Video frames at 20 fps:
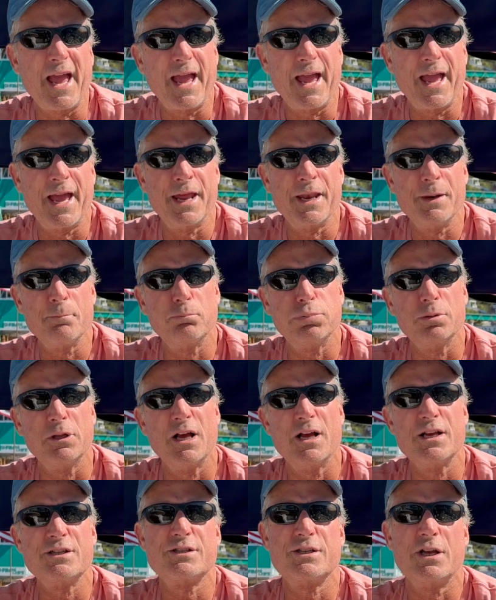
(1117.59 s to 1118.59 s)
and
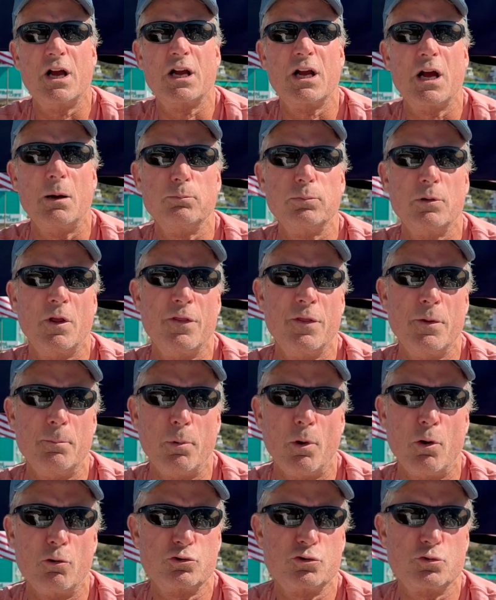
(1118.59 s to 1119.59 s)
plus a couple of the
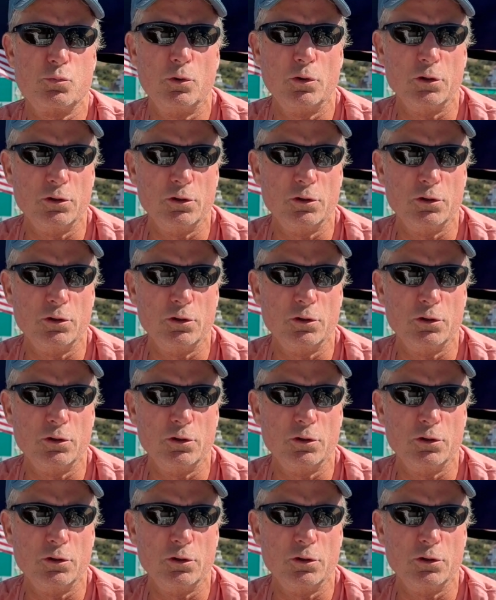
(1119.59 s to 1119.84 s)
bolts were